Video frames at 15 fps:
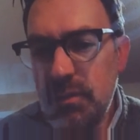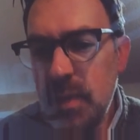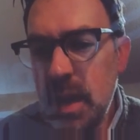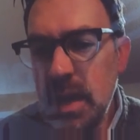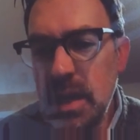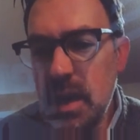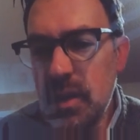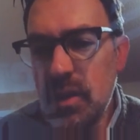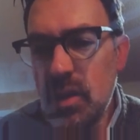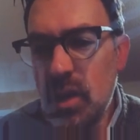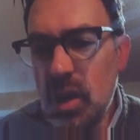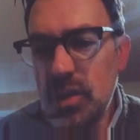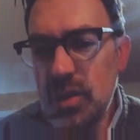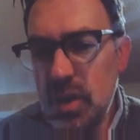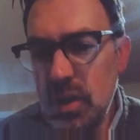many other
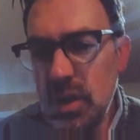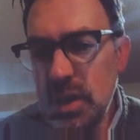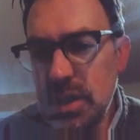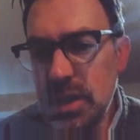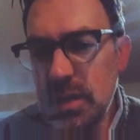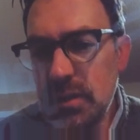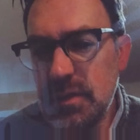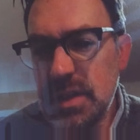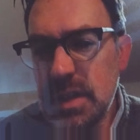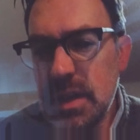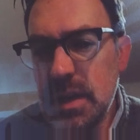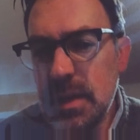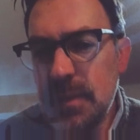alternatives.